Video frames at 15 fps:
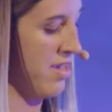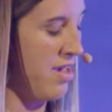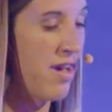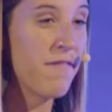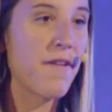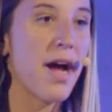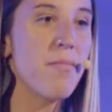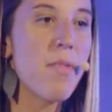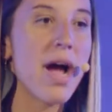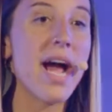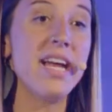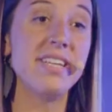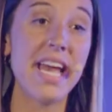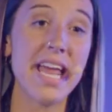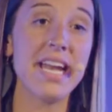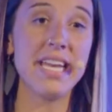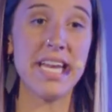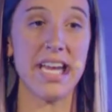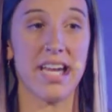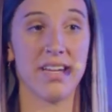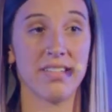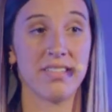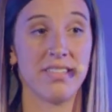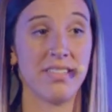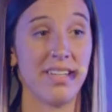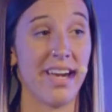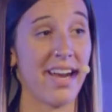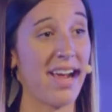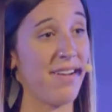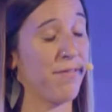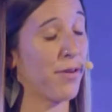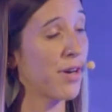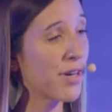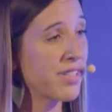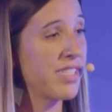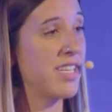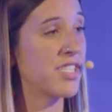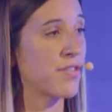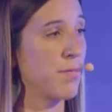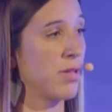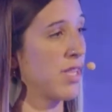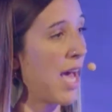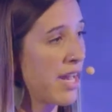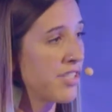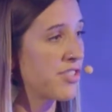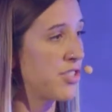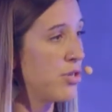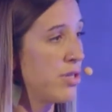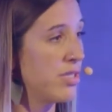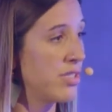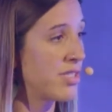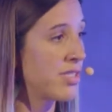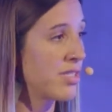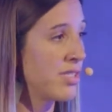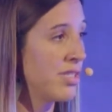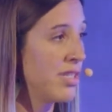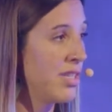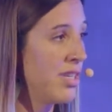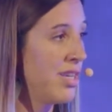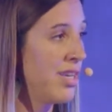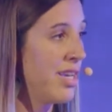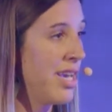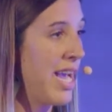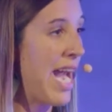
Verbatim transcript: Find my identity, and I've heard this from a lot of students, in